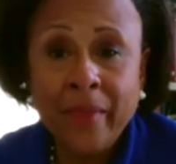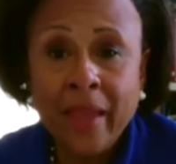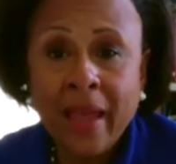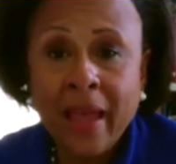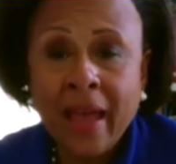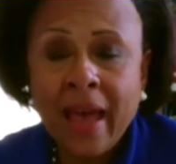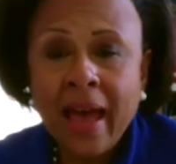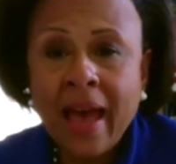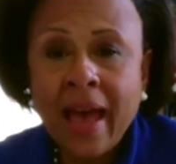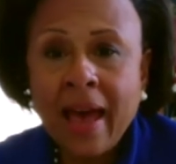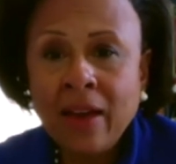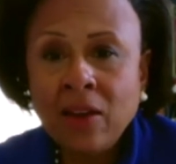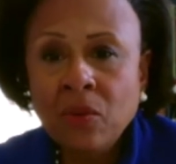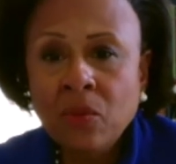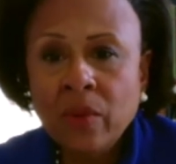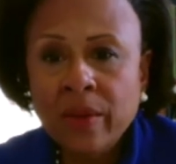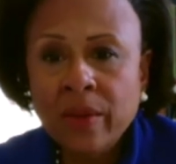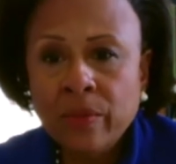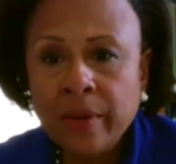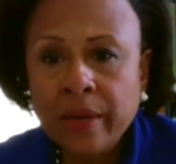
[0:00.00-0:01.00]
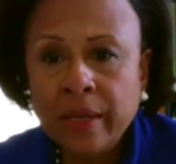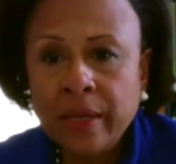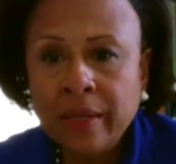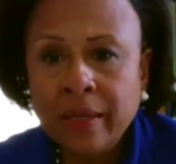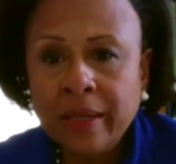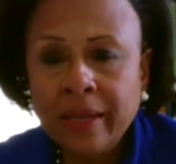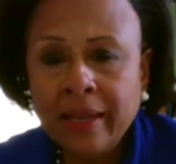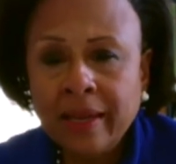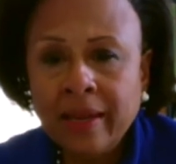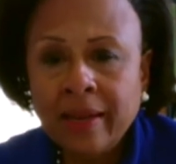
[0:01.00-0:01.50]
how do we
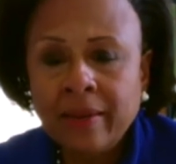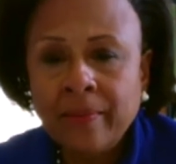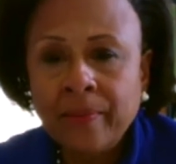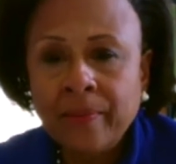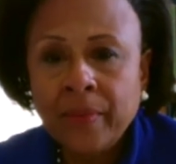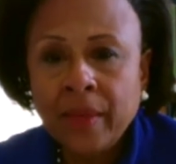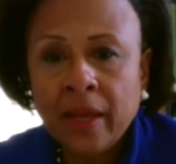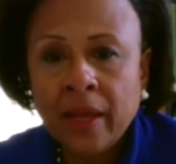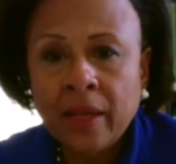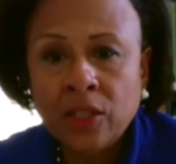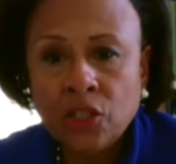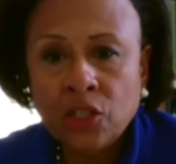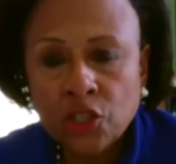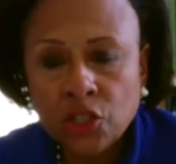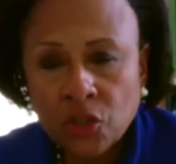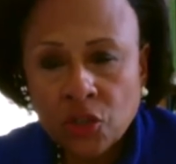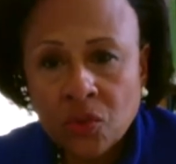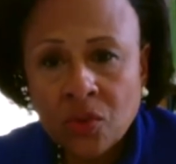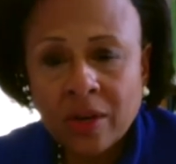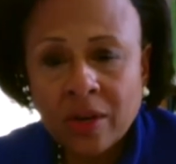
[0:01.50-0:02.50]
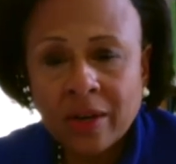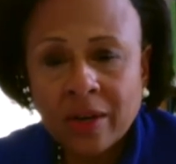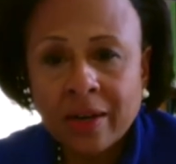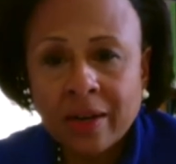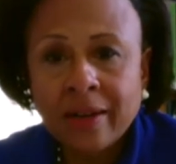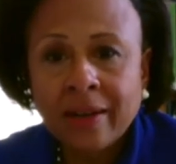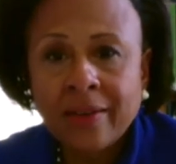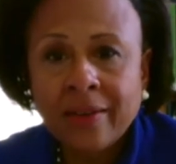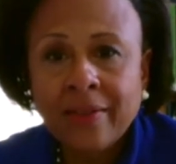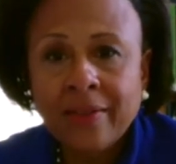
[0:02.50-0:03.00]
really ensure
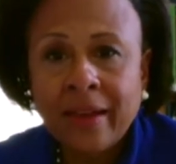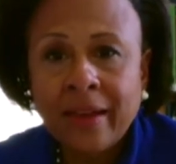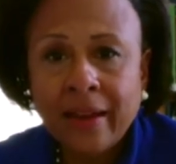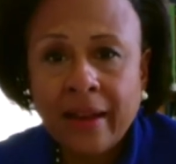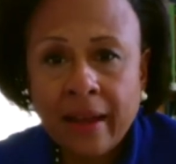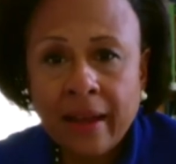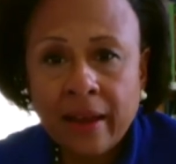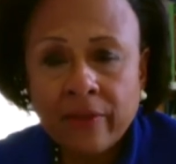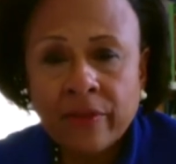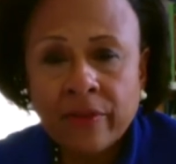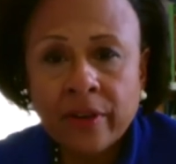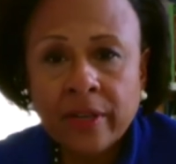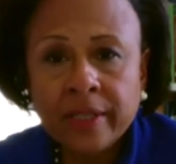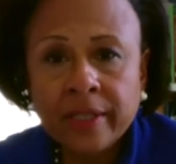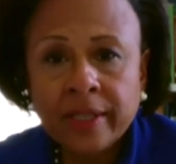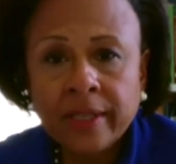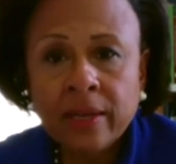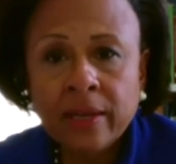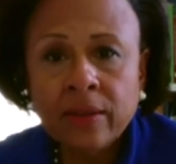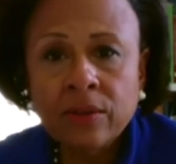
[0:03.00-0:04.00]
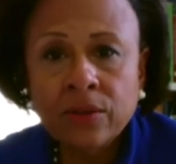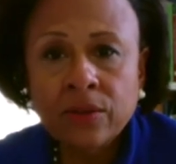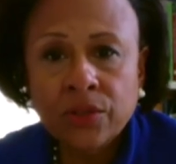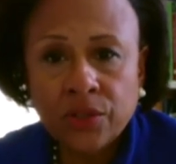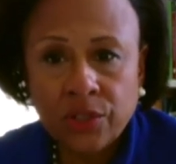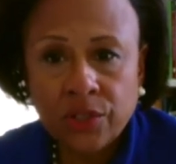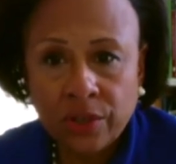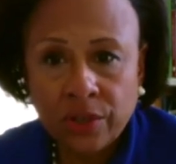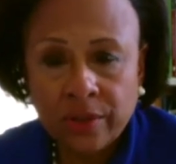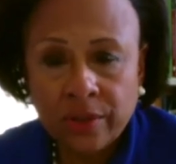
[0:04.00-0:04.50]
that every single
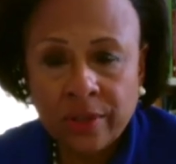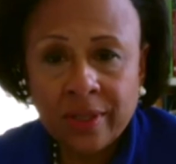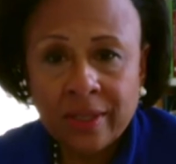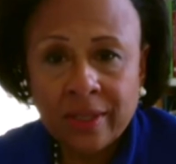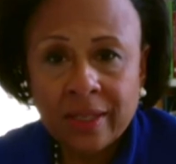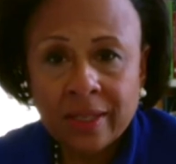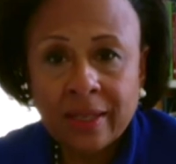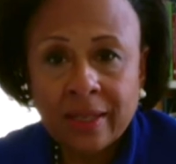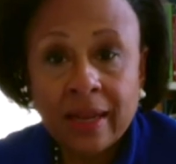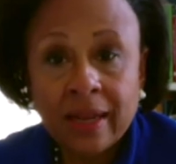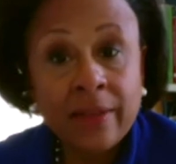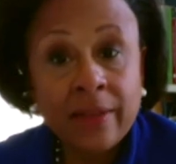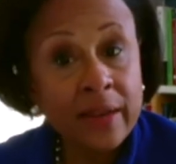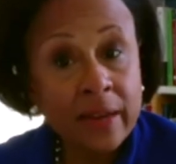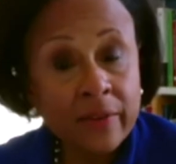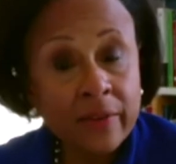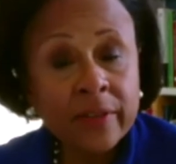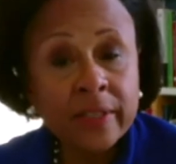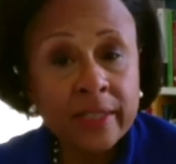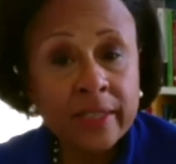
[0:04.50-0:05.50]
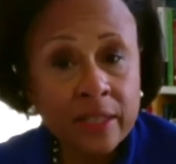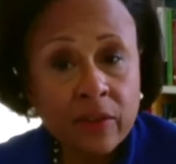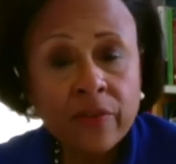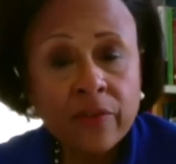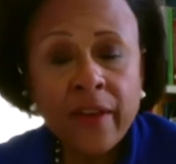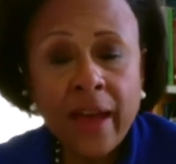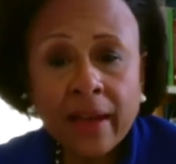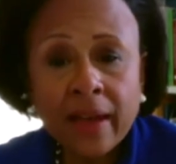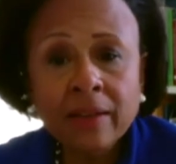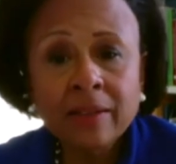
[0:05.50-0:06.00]
student and that every single
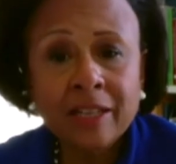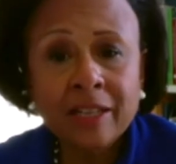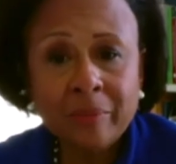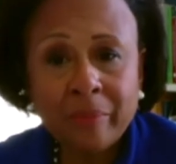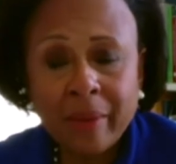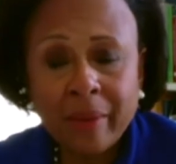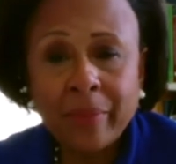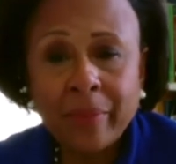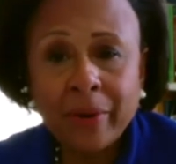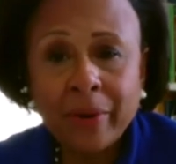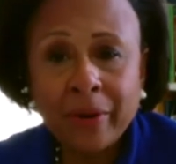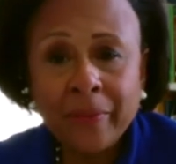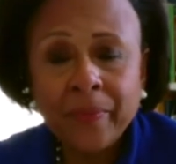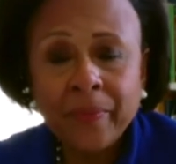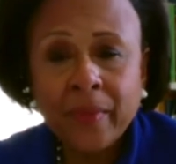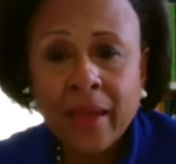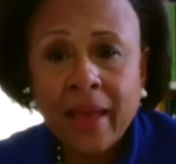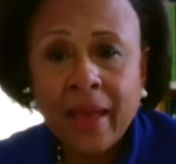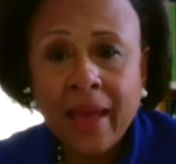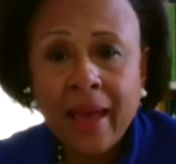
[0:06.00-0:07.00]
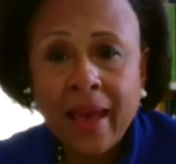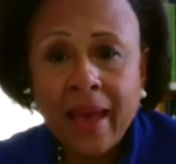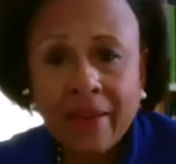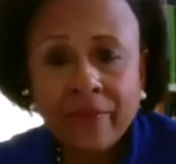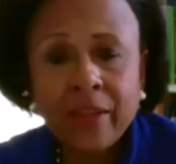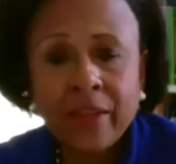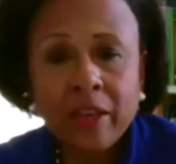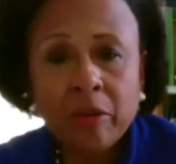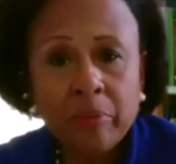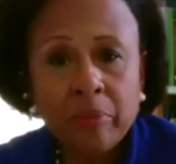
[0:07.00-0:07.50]
faculty member have
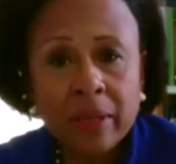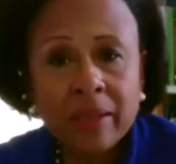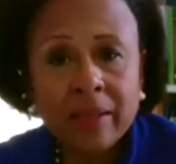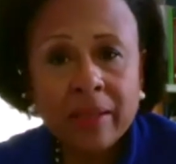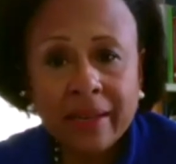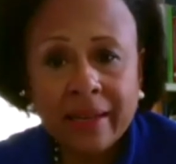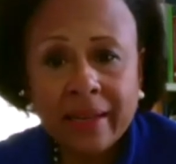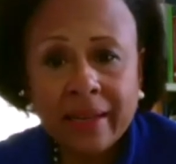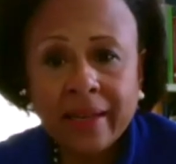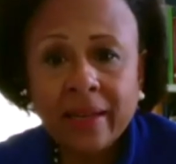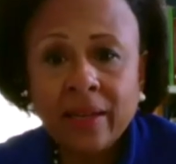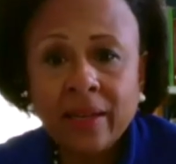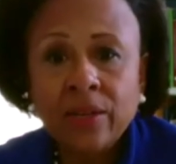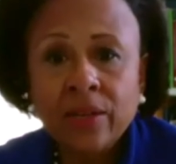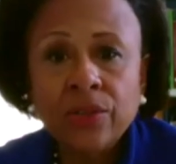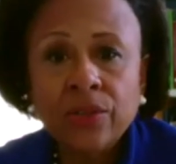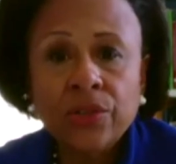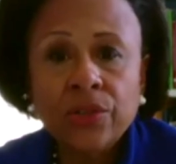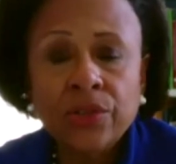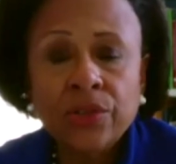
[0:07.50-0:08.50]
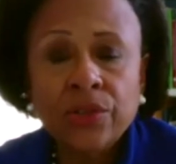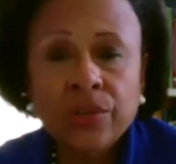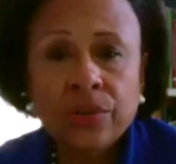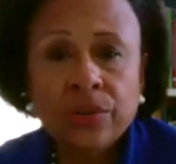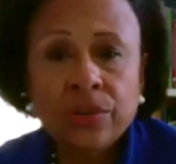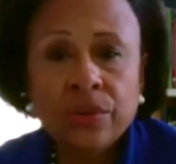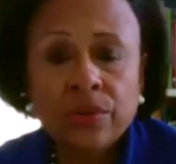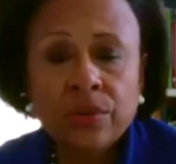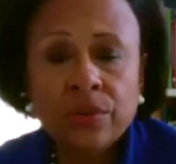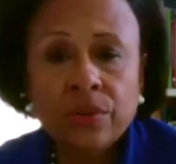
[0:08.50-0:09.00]
the ability
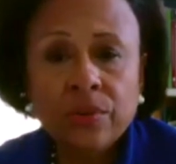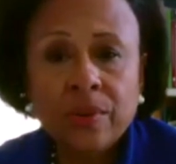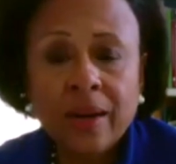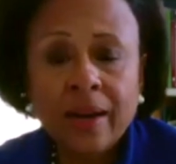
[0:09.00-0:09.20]
to